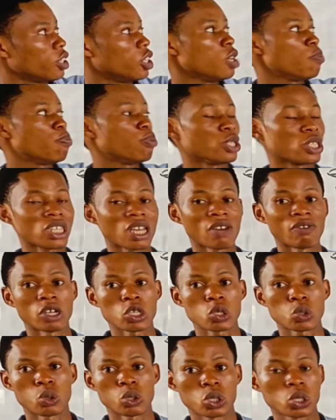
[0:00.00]
Lipids serve
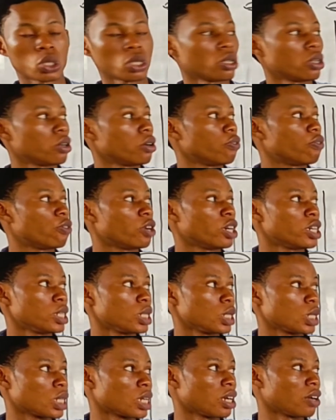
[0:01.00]
as what? Fuel
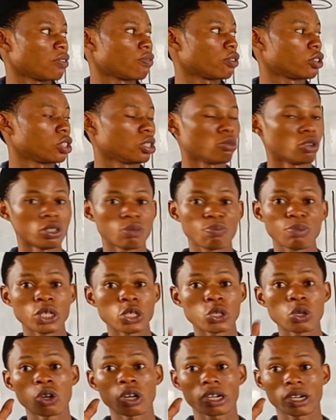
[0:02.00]
reserve for the body.
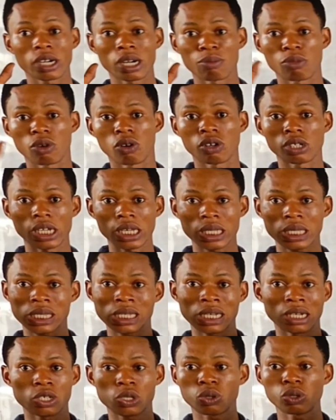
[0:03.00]
Please don't cramp.
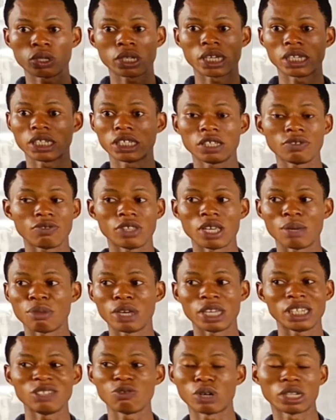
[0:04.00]
Understand so you can give
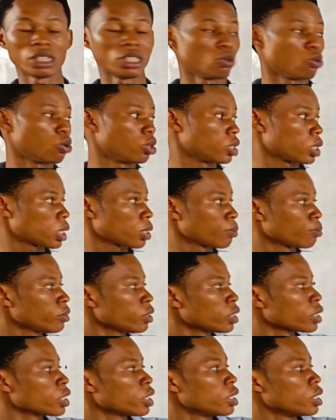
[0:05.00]
them anyone they want.
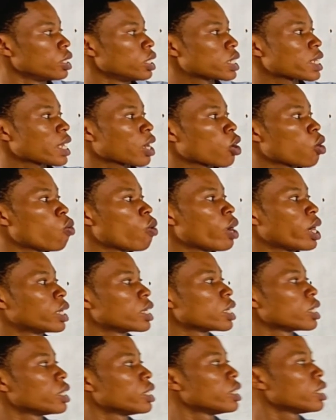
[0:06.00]
The second
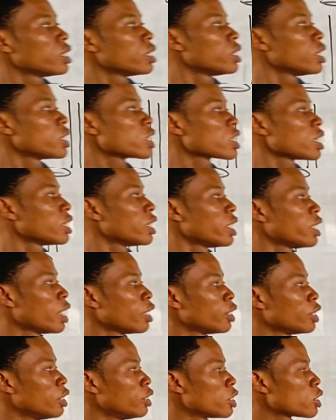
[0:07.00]
one, they,
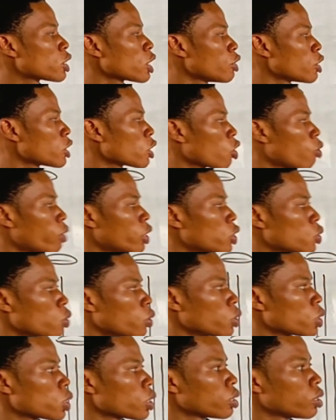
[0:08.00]
they, they said the second one is
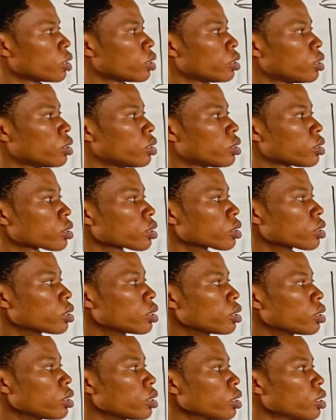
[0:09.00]
what?
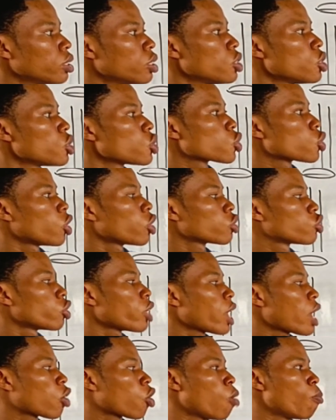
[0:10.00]

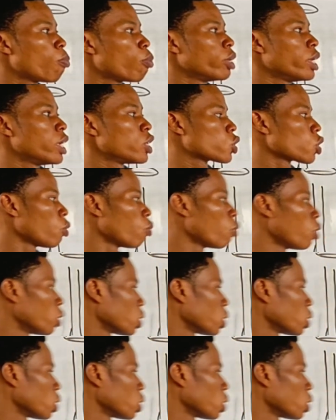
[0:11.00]
Structural components of